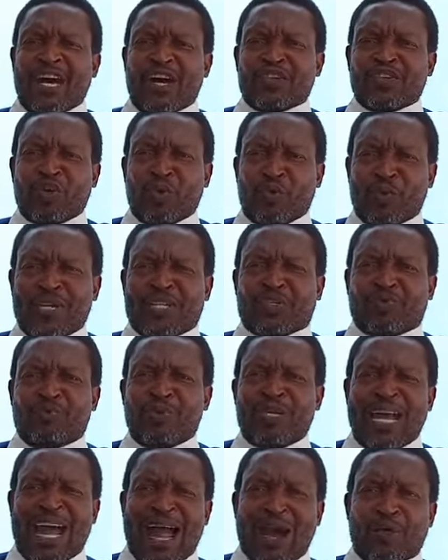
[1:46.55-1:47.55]
under which
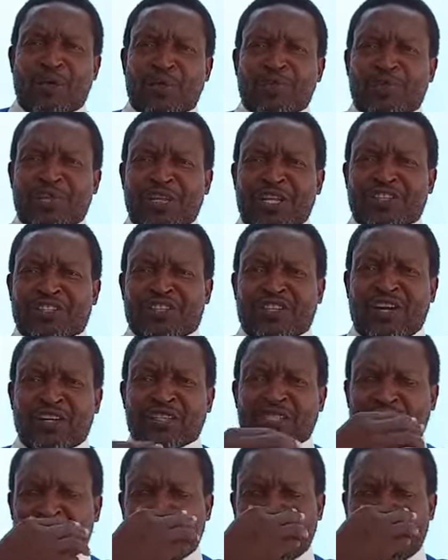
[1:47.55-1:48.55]
we are going to
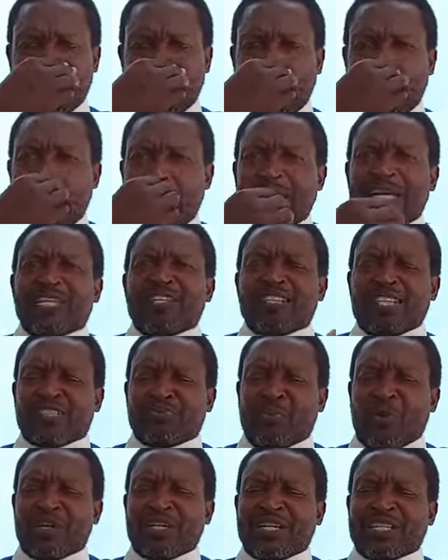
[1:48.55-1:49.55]
discuss this
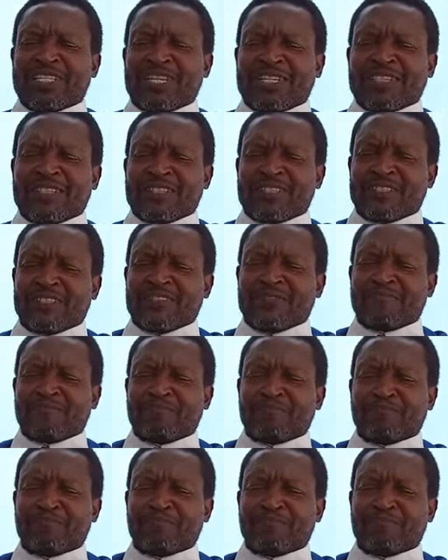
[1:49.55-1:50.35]
morning's lessons.